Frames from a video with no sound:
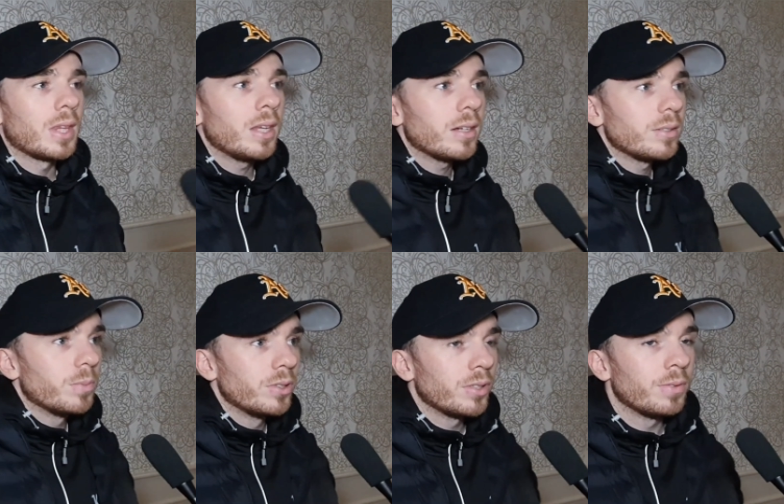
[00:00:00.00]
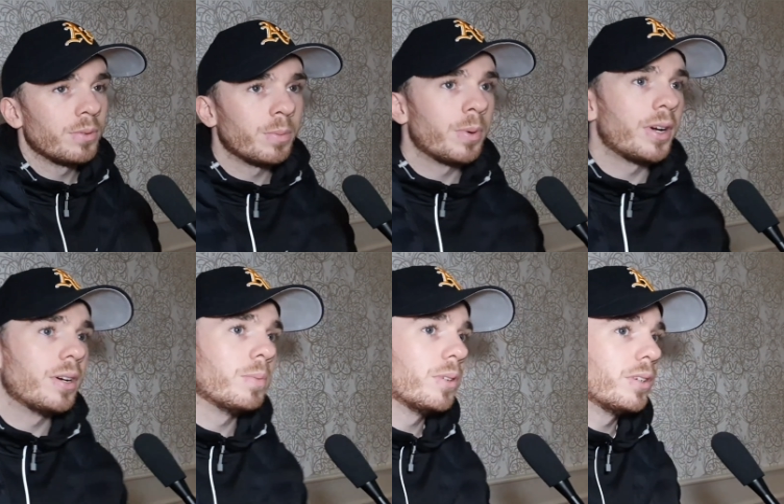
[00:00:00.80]
Yeah, it's more time to
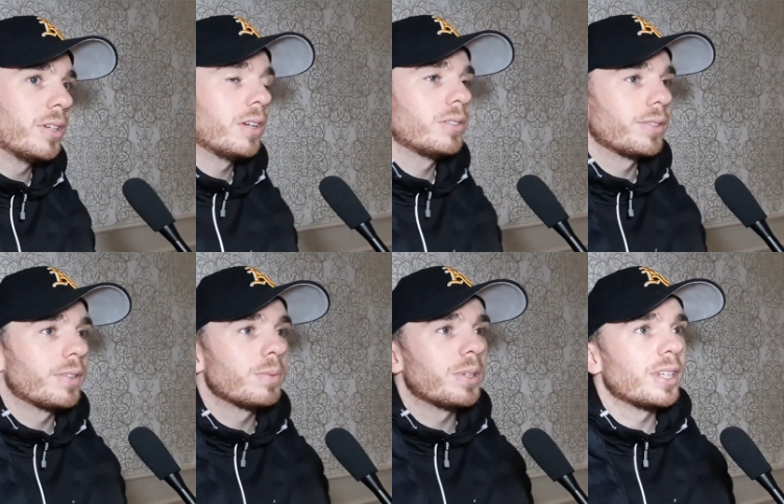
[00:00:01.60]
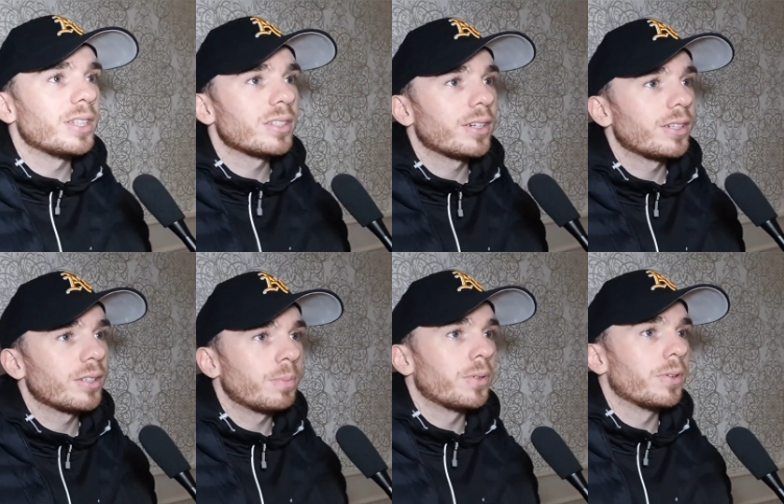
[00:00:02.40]
prepare, but it also gives me an insight
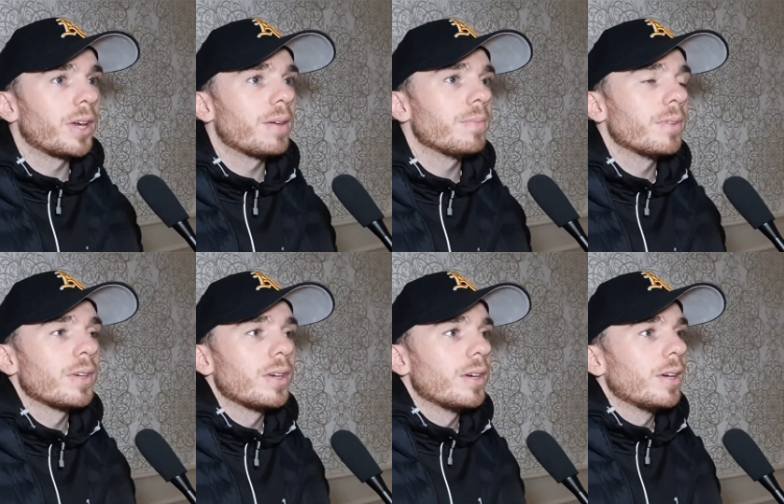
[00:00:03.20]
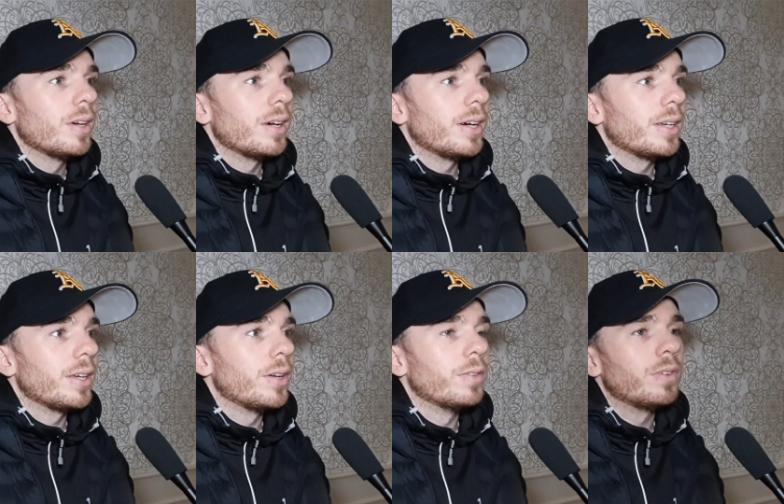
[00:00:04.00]
to the pro game. You
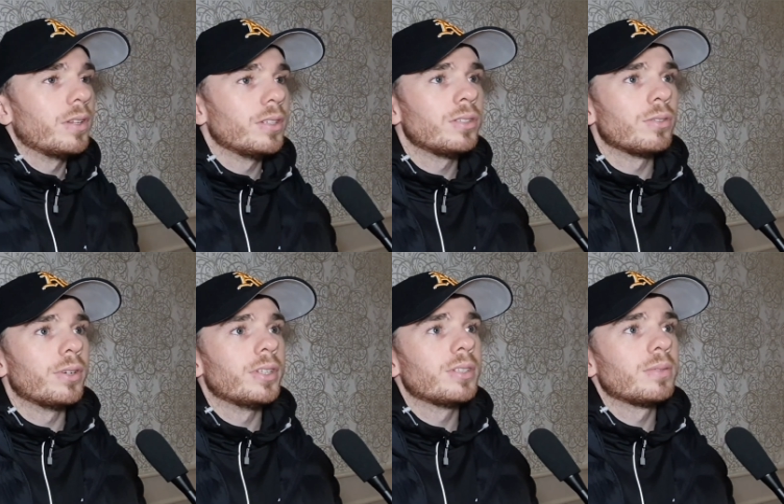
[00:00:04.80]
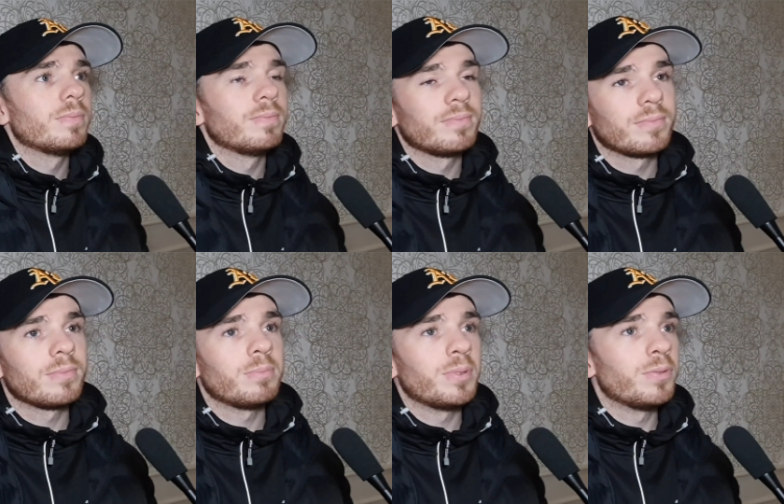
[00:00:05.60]
hear of all these stories
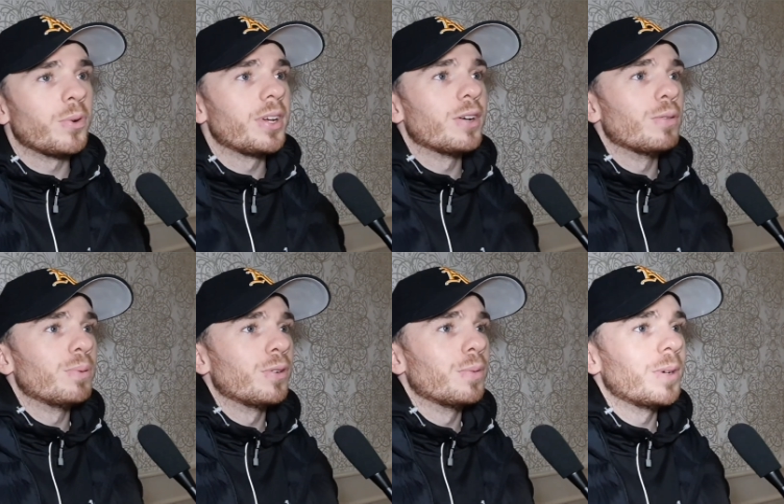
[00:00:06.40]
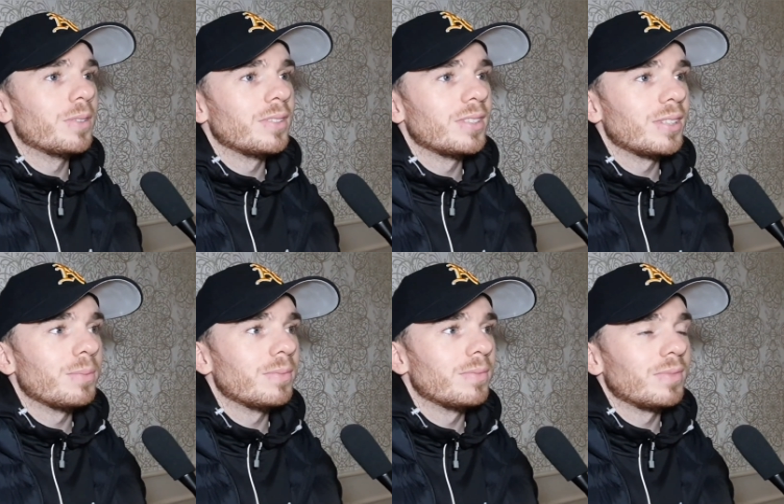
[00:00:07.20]
before you go pro about the
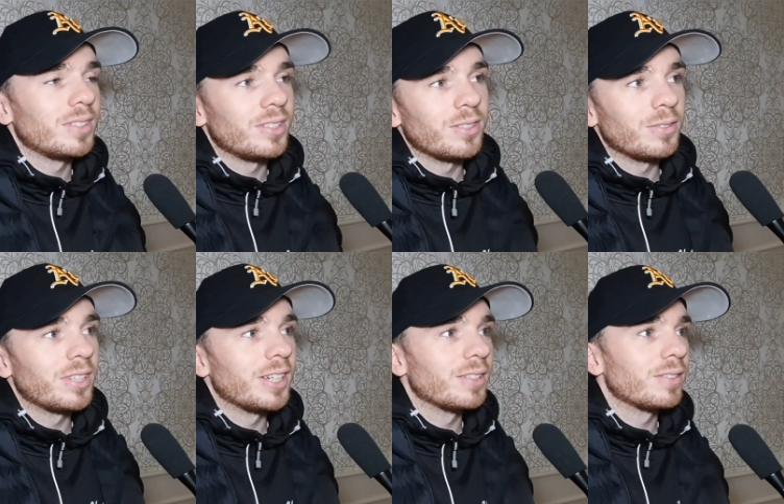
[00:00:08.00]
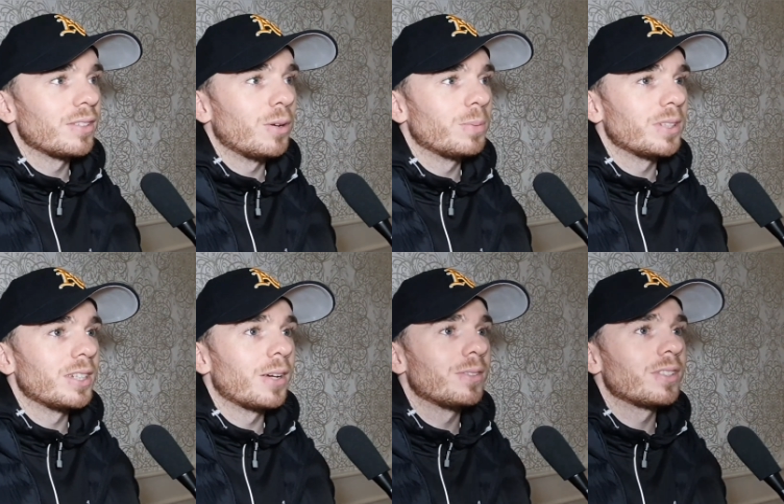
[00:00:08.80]
things, ups and
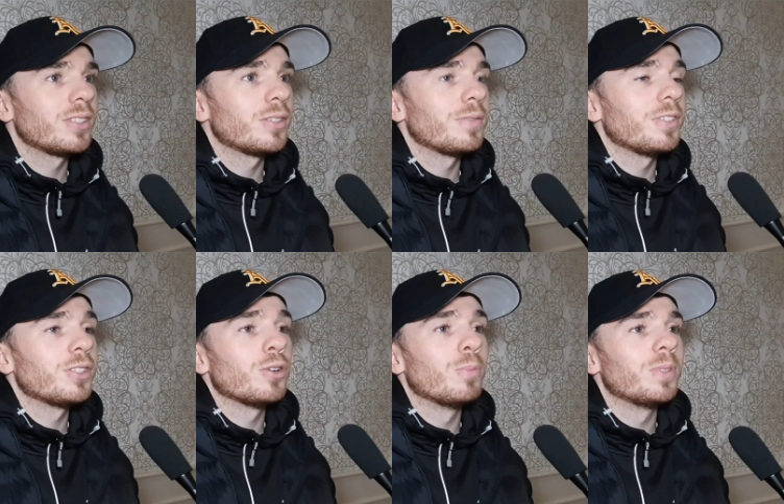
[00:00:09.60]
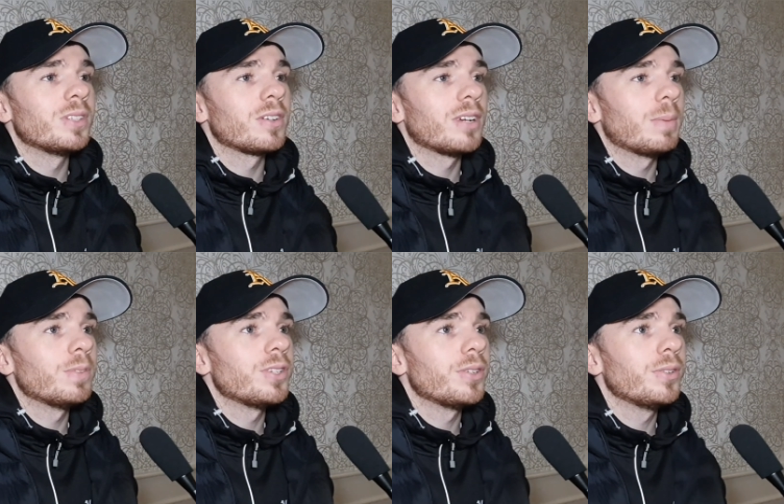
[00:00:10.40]
downs and stuff. You just hope it's not going to happen
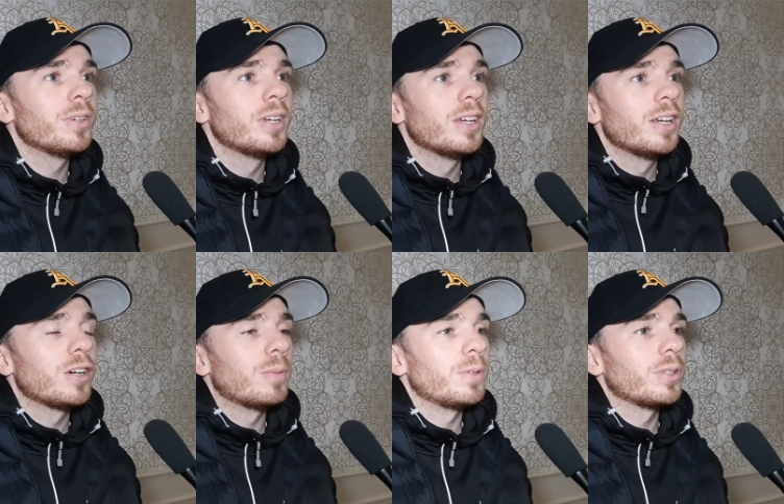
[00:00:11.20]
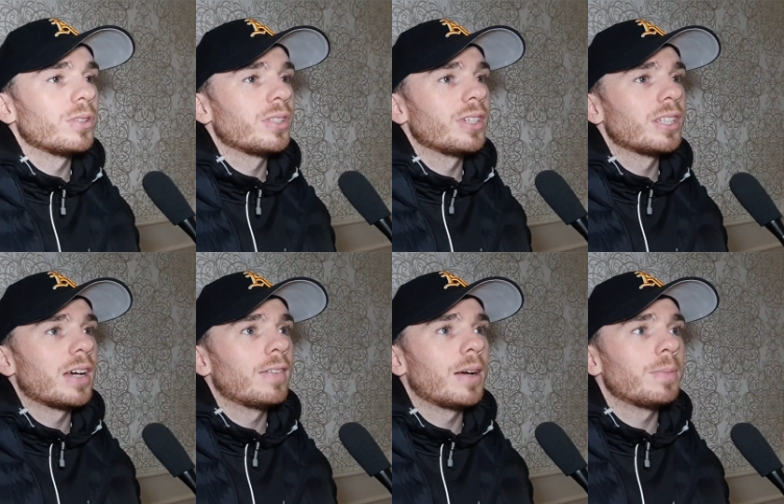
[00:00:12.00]
to you. A couple of those things
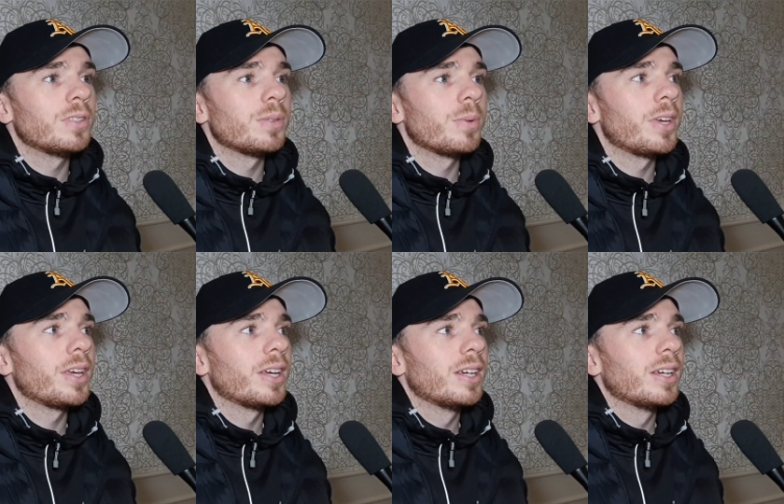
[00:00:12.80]
have happened to me,